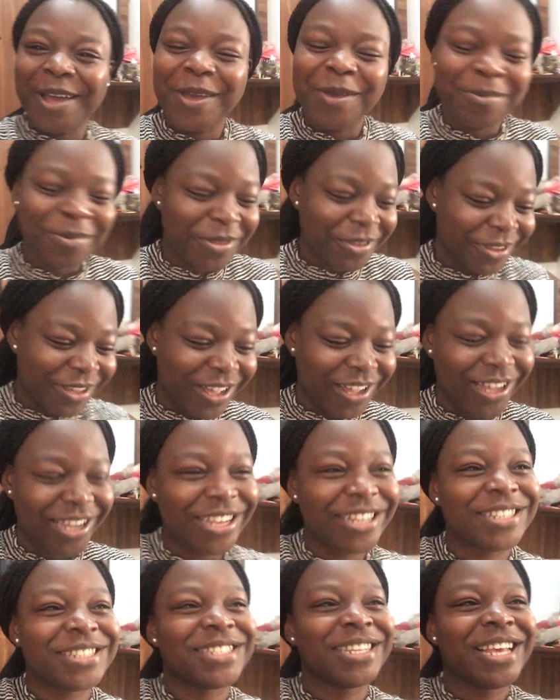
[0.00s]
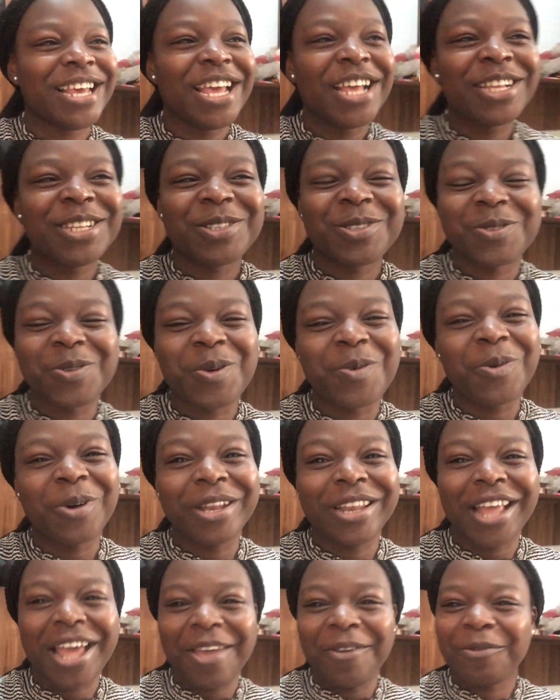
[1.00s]
I hope you guys saw
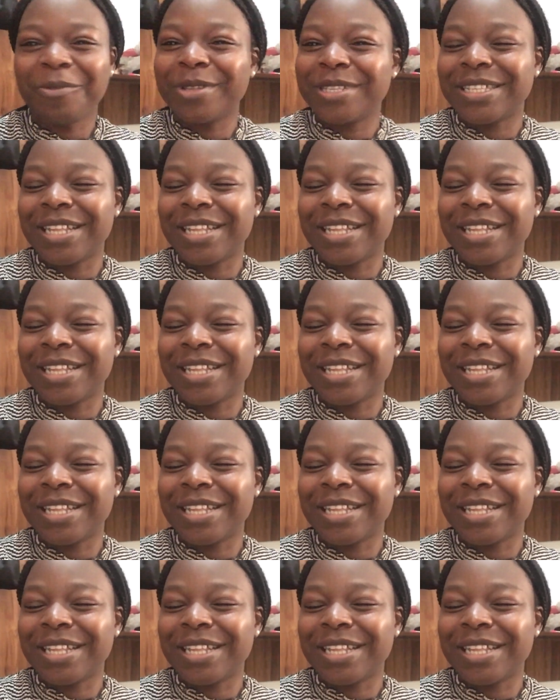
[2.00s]
what life